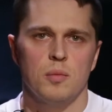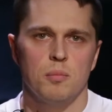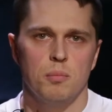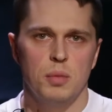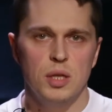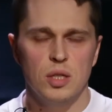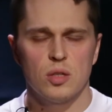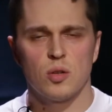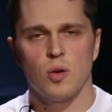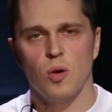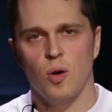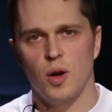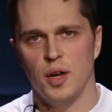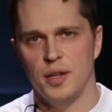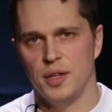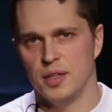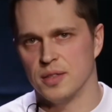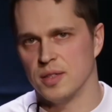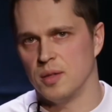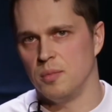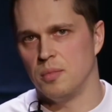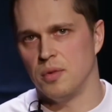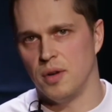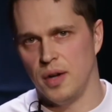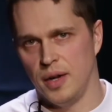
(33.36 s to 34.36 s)
Bitcoin
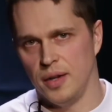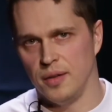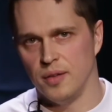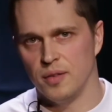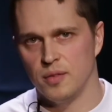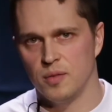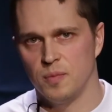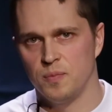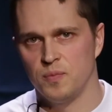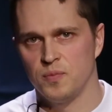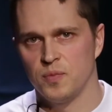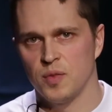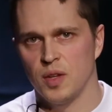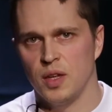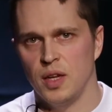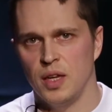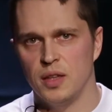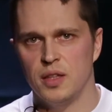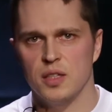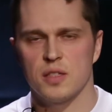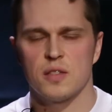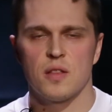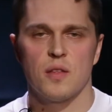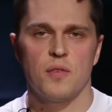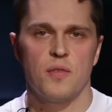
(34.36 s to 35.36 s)
is a brand.
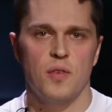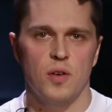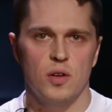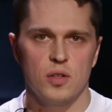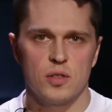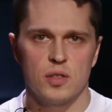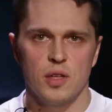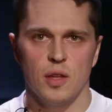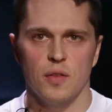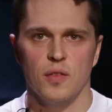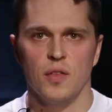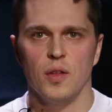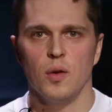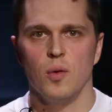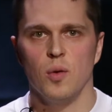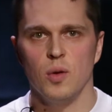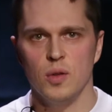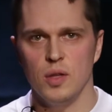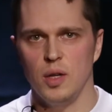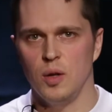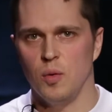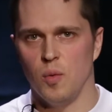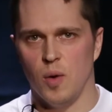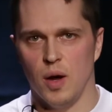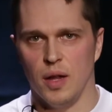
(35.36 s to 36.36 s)
It is the first and the
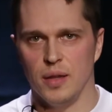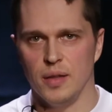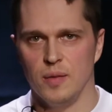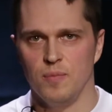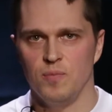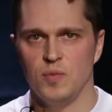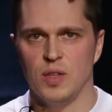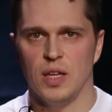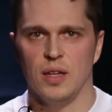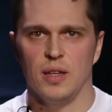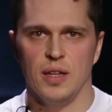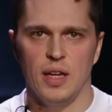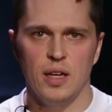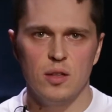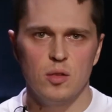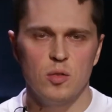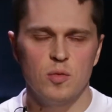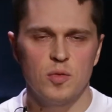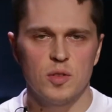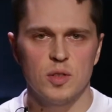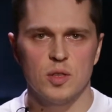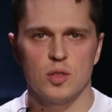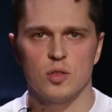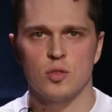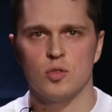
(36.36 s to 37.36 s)
only one, and none
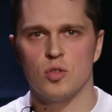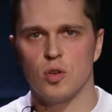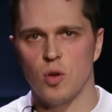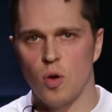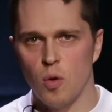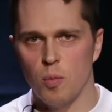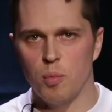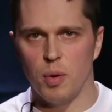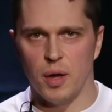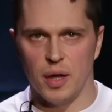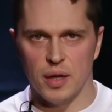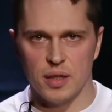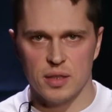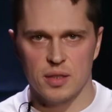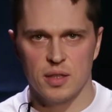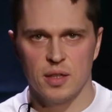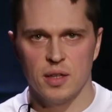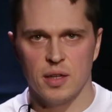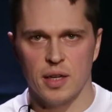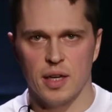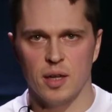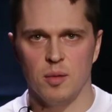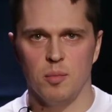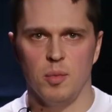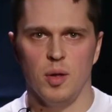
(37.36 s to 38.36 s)
of its drawbacks
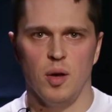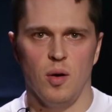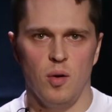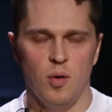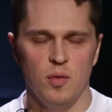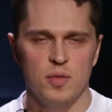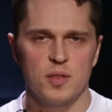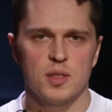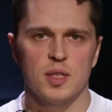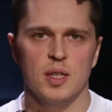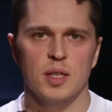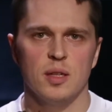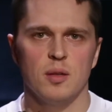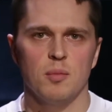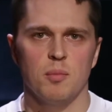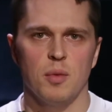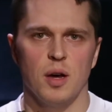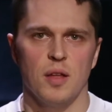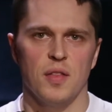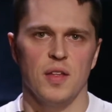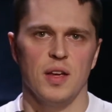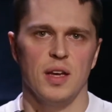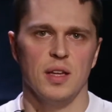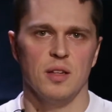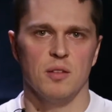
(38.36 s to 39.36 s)
can be offset
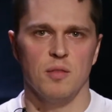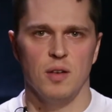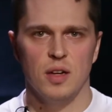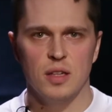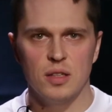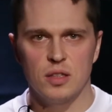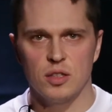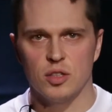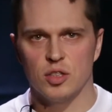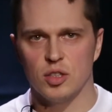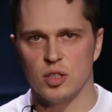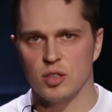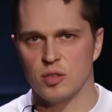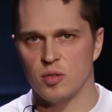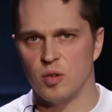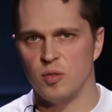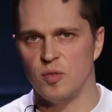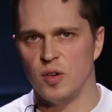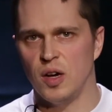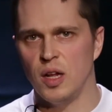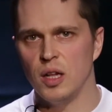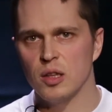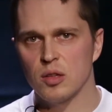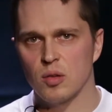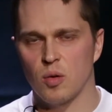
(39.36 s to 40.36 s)
by the advantages
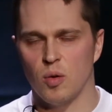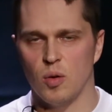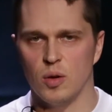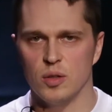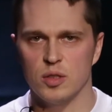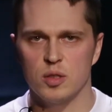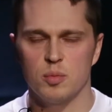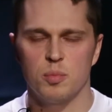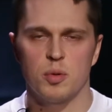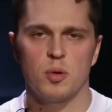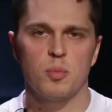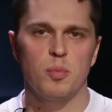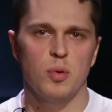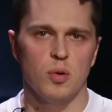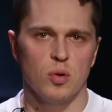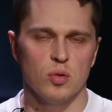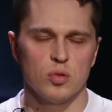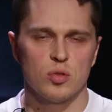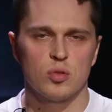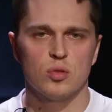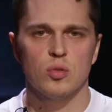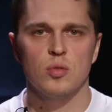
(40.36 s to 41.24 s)
of altcoins proposed